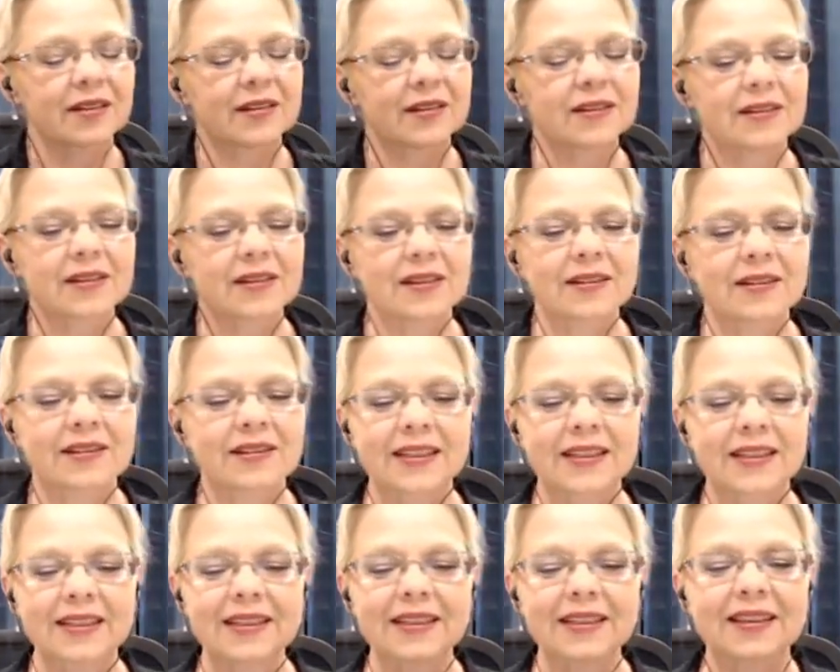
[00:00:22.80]

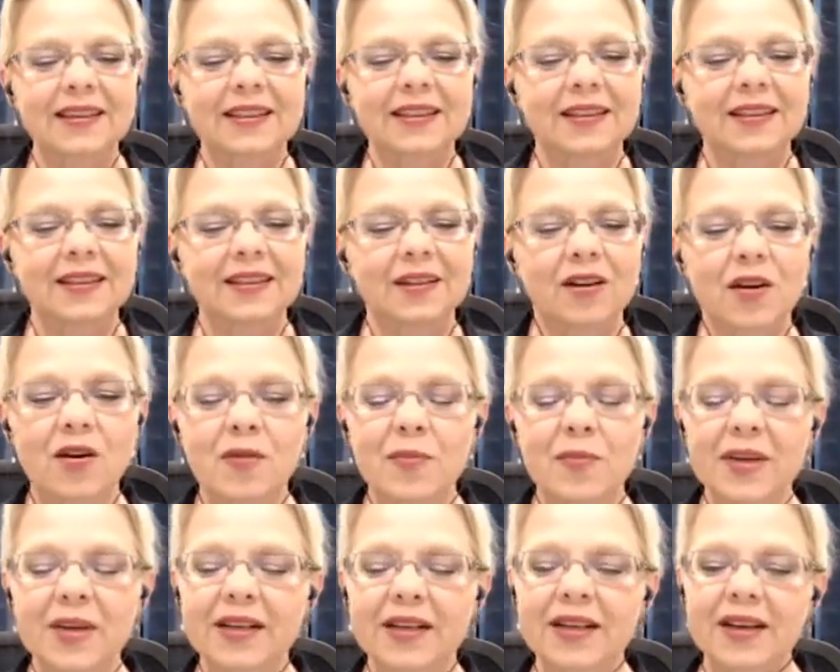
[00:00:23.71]
lady that, oh my
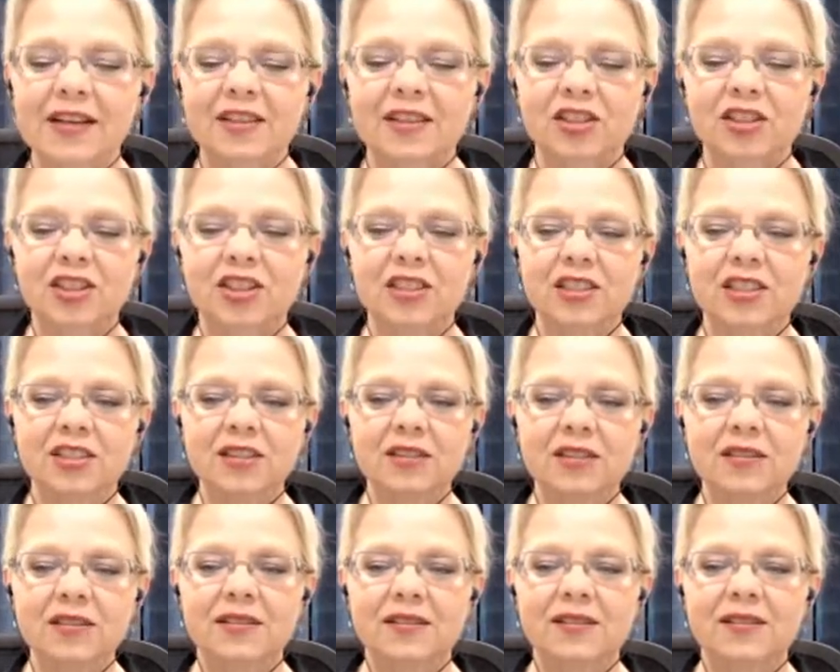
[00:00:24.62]
gosh, she
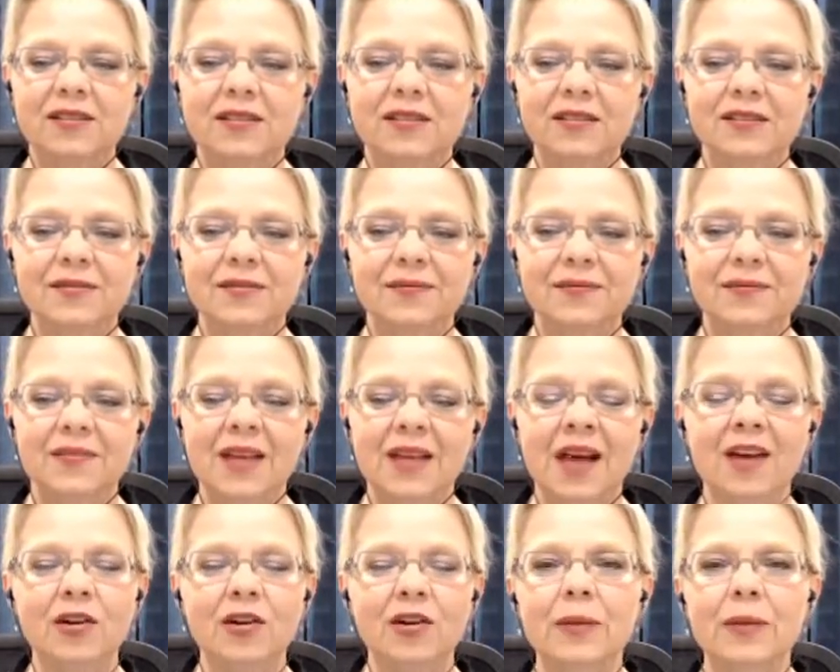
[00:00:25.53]
just, how do
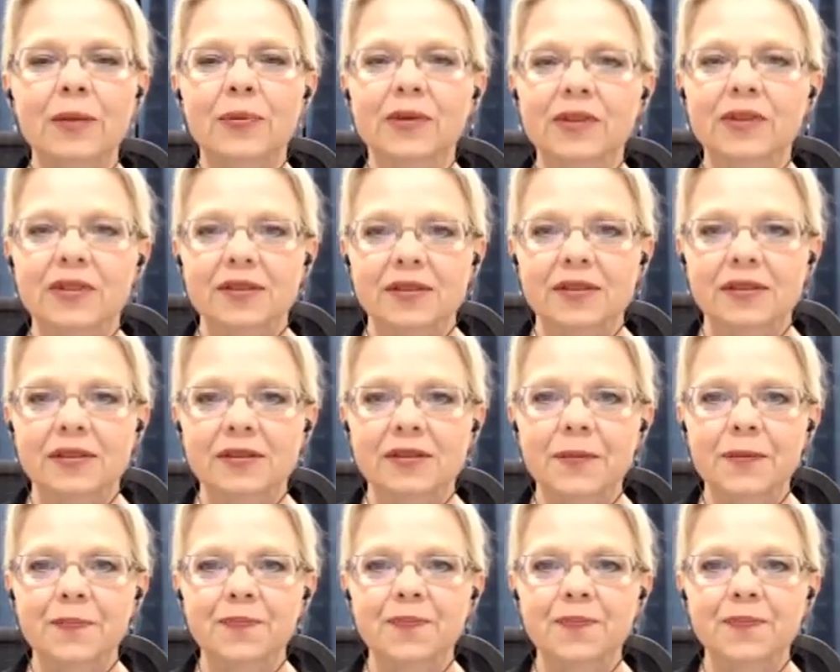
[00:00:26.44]
I put this?
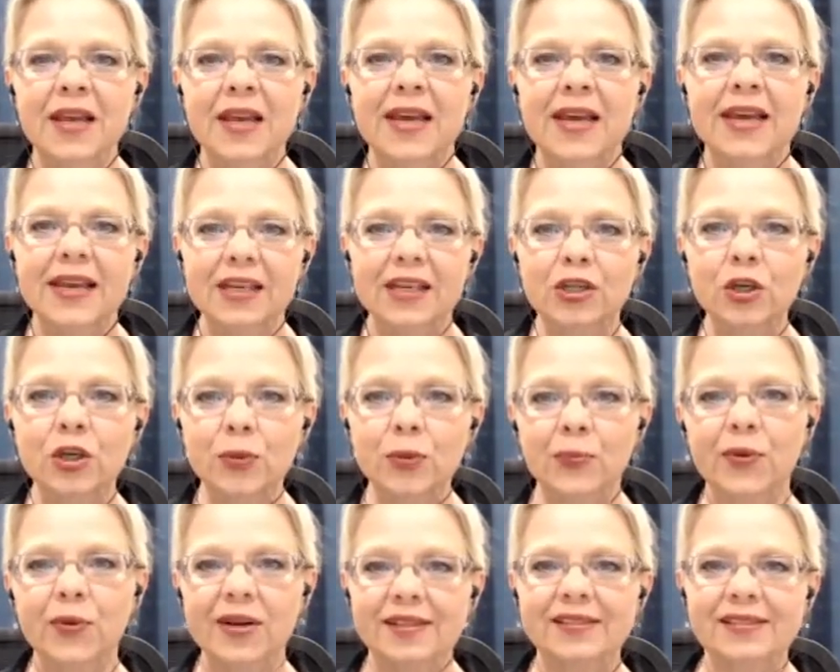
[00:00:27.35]
In her
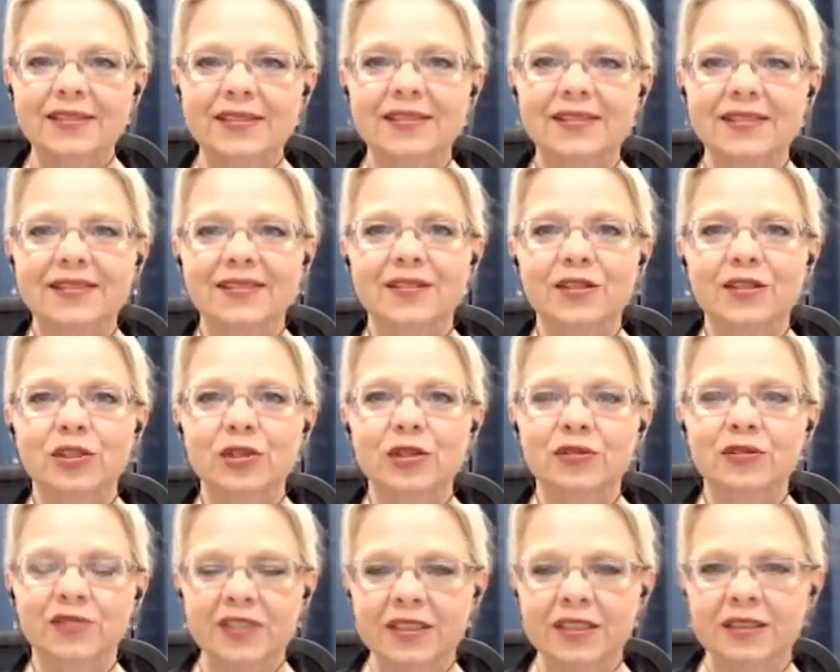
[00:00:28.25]
presence, you
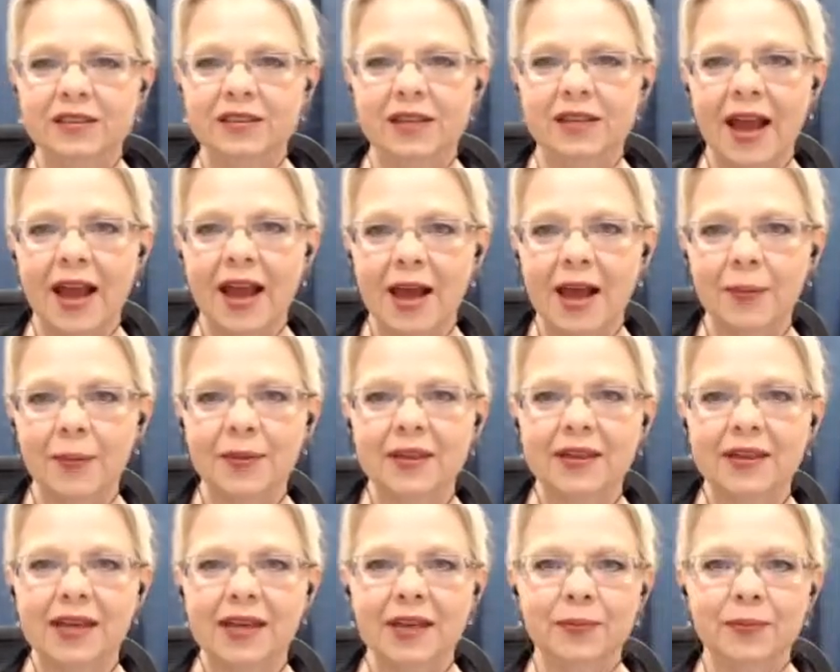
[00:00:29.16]
feel happy
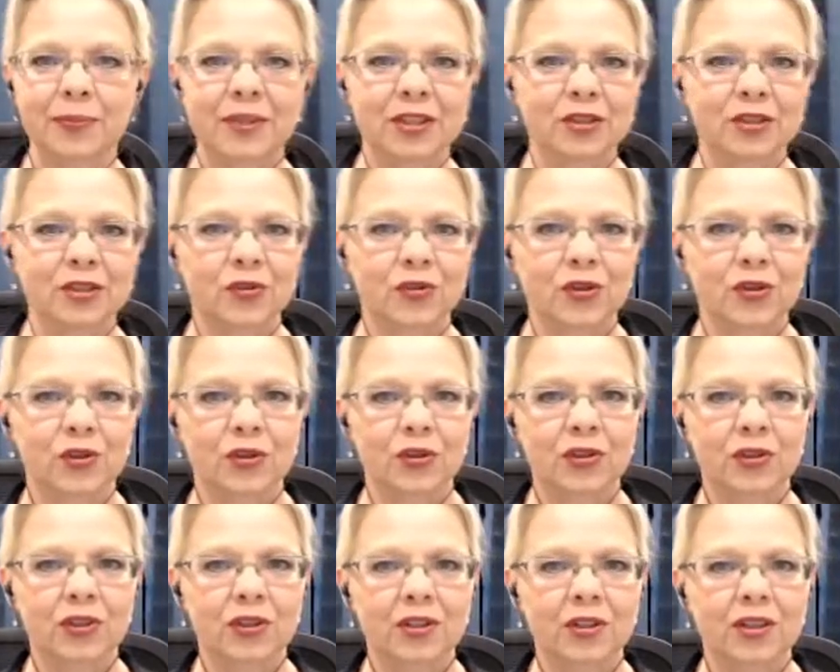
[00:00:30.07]
and peaceful.
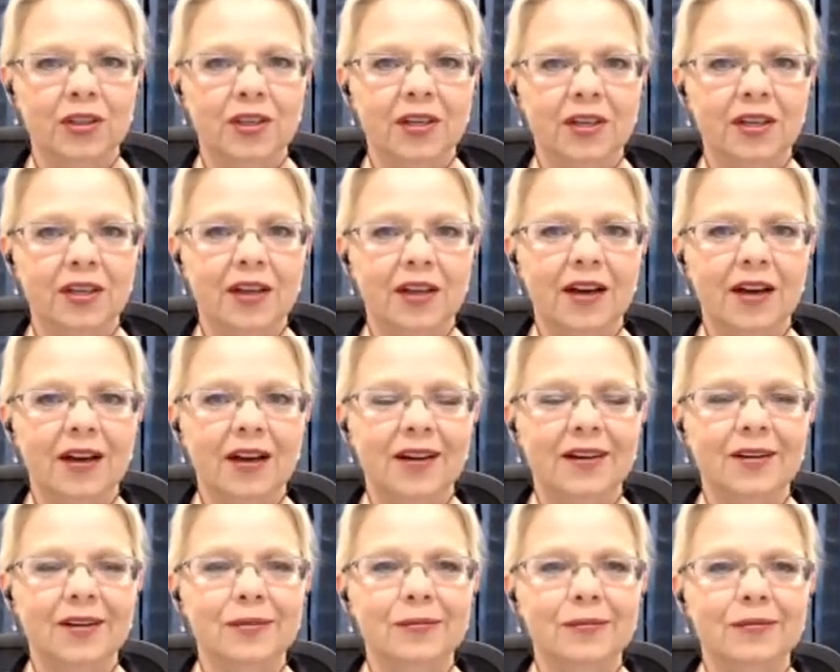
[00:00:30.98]

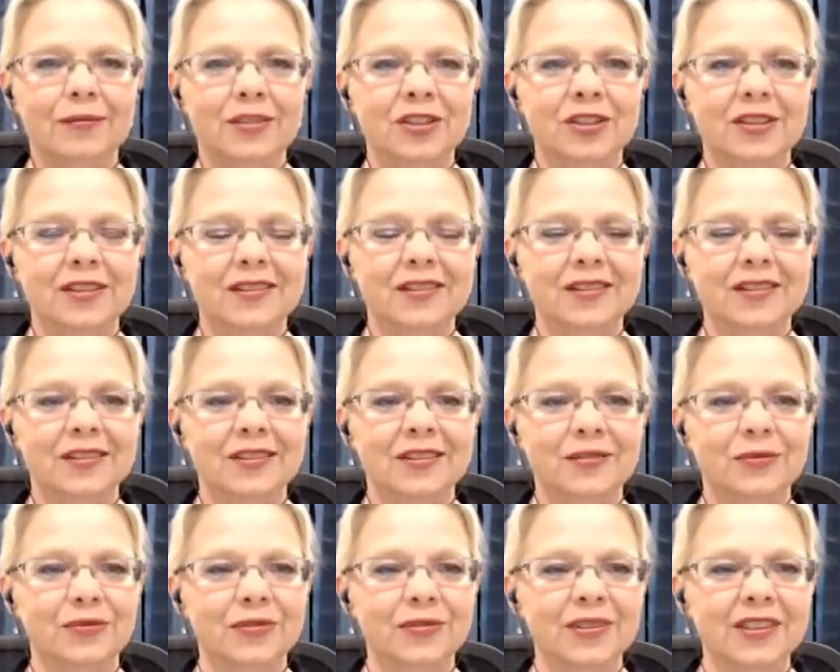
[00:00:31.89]
She is
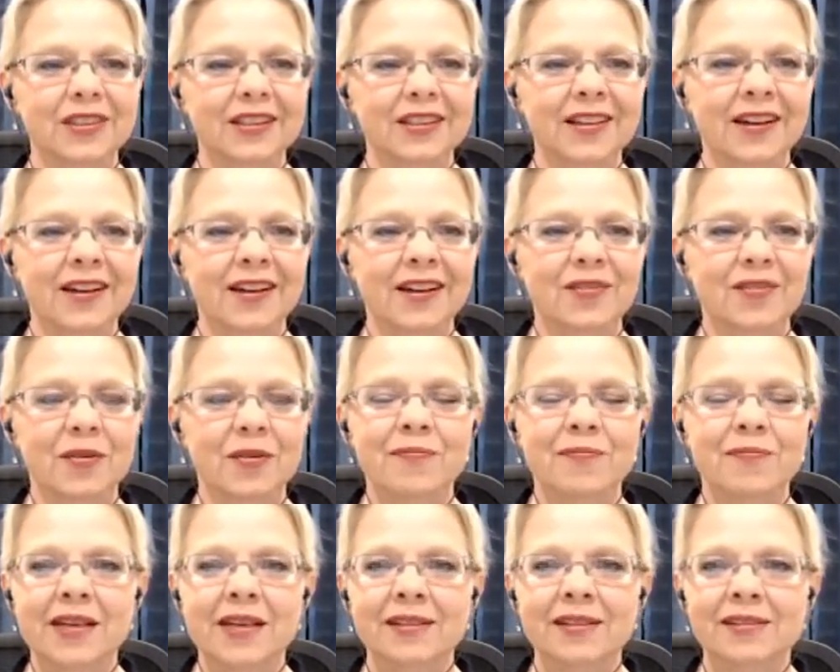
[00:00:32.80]
really kind of
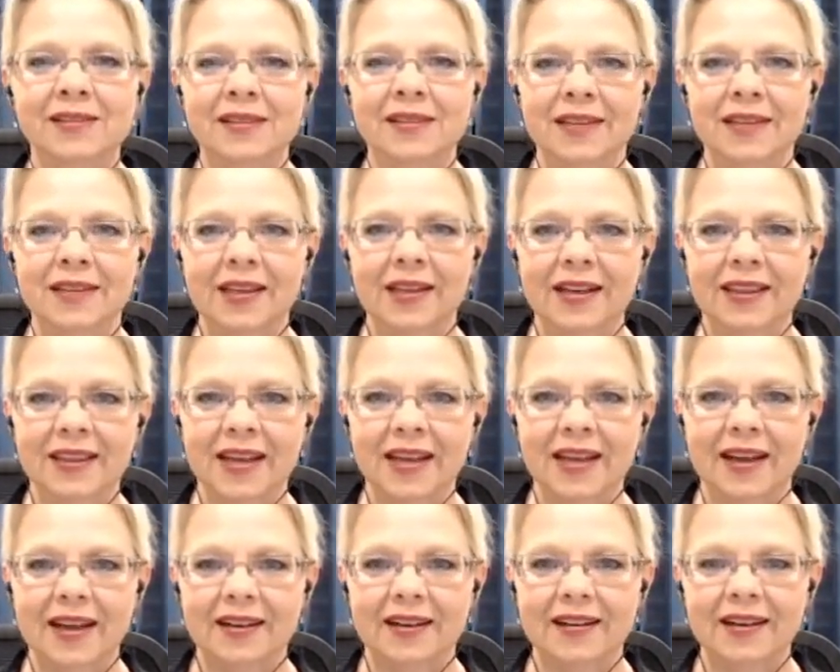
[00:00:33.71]
amazing like that.
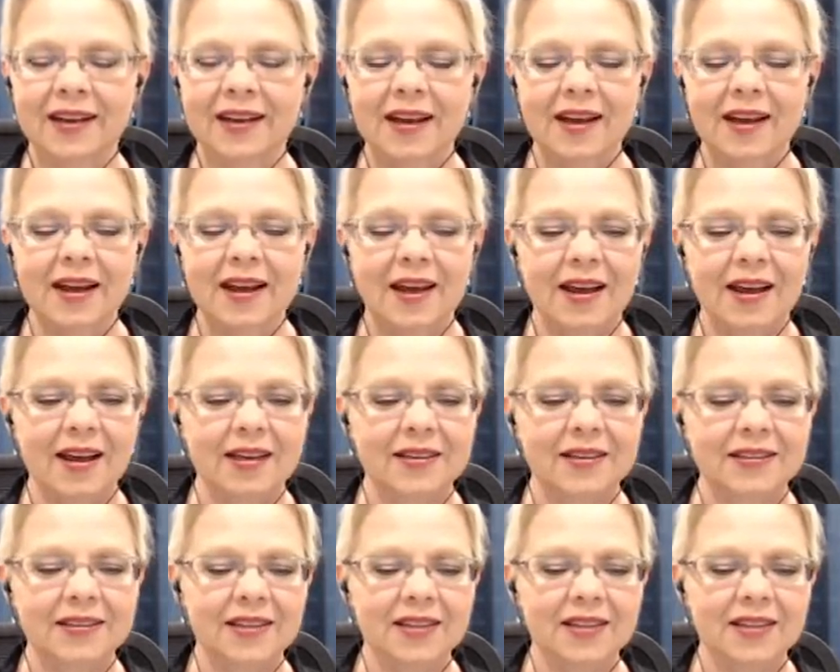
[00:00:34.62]
And